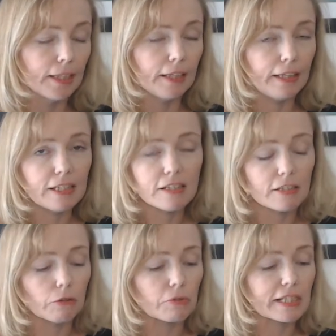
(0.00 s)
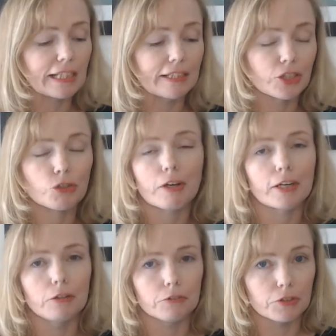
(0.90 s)
The insult slid straight
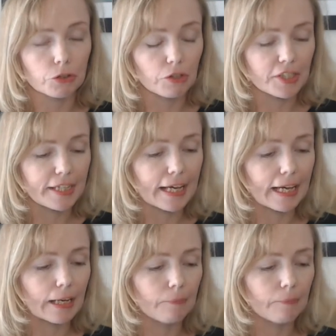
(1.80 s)
over his greasy hair.